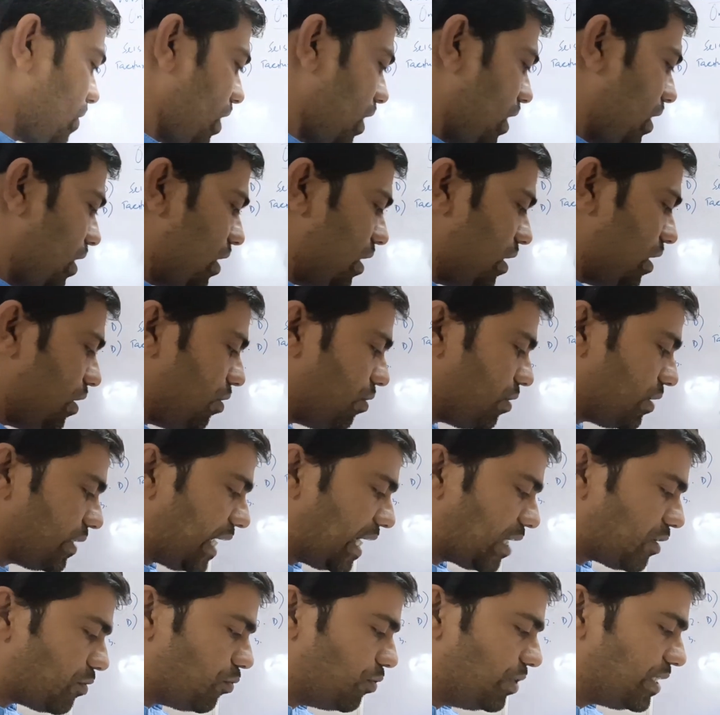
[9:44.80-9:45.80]

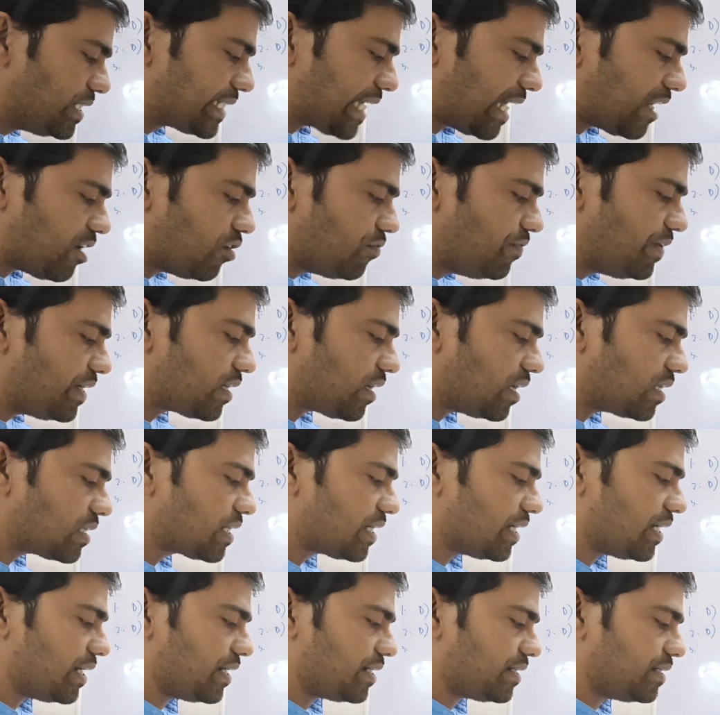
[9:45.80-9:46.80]
that which cannot be
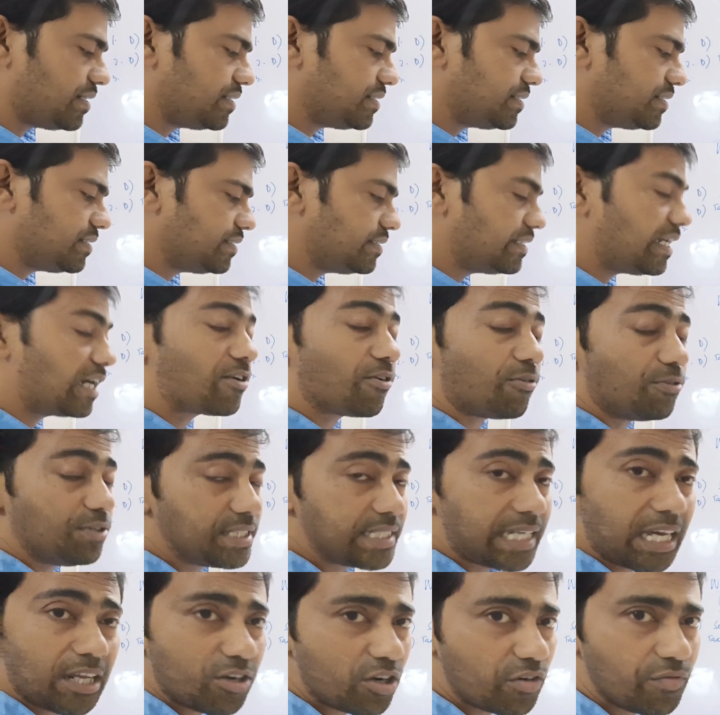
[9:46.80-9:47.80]
conquered. That
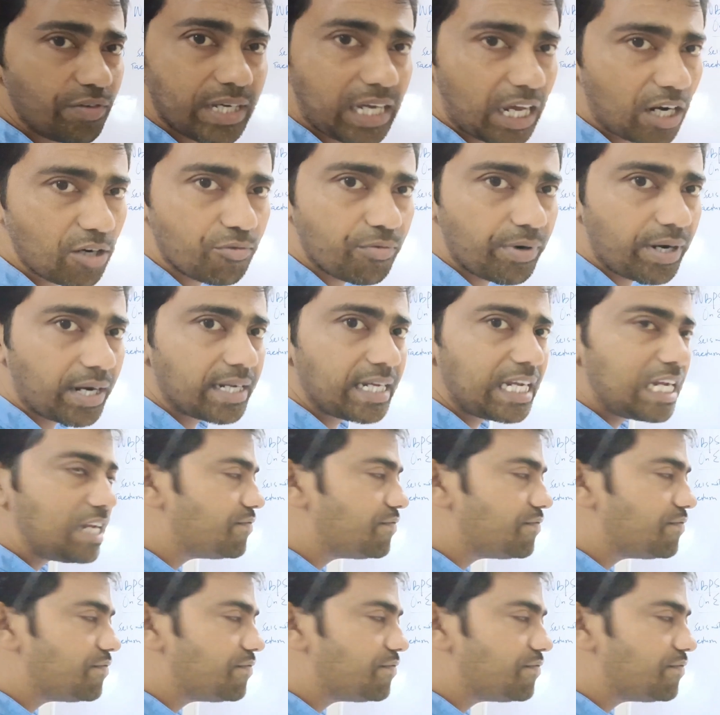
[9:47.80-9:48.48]
which cannot be conquered.